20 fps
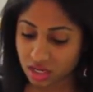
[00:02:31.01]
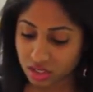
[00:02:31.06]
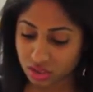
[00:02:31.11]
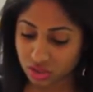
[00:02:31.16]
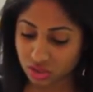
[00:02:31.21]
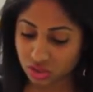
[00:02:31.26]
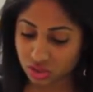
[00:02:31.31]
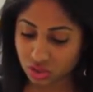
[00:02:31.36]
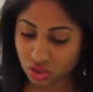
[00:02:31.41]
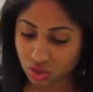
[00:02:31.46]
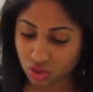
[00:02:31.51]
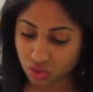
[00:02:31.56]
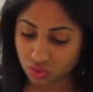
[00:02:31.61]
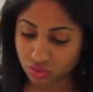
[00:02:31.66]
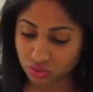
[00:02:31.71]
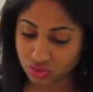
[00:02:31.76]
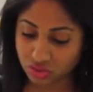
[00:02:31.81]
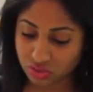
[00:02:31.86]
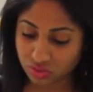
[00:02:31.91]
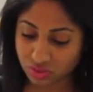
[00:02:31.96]
So
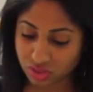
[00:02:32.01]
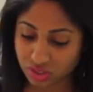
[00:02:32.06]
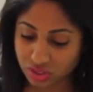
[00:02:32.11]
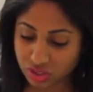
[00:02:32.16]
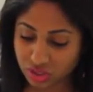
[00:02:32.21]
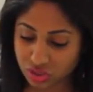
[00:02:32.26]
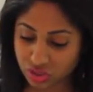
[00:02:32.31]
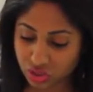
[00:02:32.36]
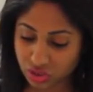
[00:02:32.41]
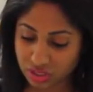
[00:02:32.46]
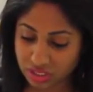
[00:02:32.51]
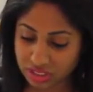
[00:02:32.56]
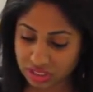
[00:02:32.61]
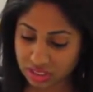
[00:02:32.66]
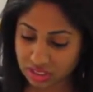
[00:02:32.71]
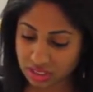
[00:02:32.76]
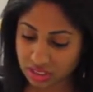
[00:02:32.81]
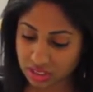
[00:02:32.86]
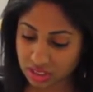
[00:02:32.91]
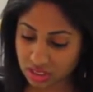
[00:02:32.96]
you just want to stir it
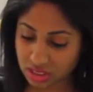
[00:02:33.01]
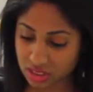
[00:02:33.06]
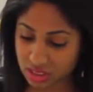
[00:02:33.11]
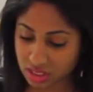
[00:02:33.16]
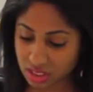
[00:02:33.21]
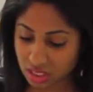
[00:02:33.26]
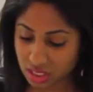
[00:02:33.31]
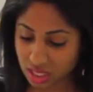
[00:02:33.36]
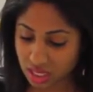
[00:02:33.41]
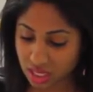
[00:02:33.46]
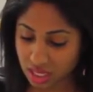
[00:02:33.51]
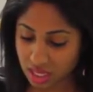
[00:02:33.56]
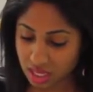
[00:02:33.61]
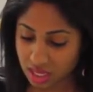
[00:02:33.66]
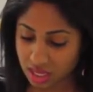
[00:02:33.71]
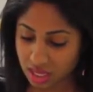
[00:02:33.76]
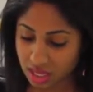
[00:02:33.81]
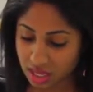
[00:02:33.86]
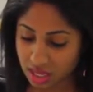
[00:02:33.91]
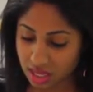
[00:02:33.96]
still
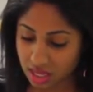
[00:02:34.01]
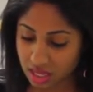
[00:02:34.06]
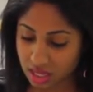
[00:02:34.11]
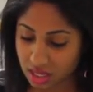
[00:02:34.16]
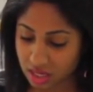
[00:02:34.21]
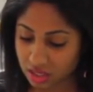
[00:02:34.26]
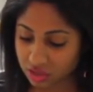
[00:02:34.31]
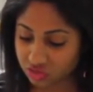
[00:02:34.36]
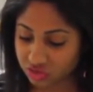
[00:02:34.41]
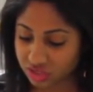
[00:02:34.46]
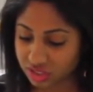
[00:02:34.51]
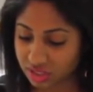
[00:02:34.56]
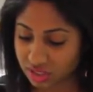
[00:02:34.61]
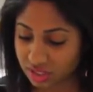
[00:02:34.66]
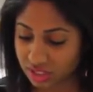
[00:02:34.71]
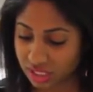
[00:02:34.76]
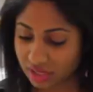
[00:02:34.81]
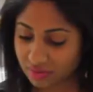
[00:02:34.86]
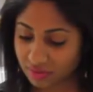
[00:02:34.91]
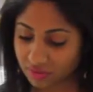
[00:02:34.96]
and just
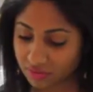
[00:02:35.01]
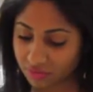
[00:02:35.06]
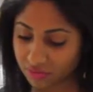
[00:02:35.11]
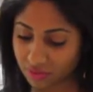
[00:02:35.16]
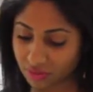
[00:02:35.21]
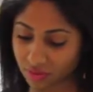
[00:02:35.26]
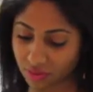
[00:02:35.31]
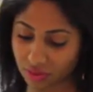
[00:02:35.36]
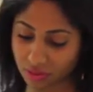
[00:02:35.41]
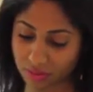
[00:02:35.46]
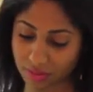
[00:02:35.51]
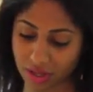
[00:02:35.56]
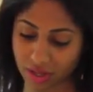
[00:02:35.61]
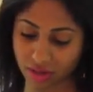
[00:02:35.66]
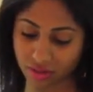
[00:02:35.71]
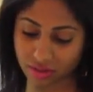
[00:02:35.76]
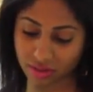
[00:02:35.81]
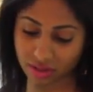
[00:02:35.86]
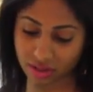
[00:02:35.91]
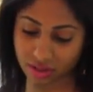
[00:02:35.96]
leave it for
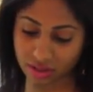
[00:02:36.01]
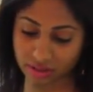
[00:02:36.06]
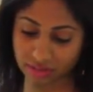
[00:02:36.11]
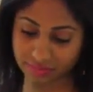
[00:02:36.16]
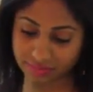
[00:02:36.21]
about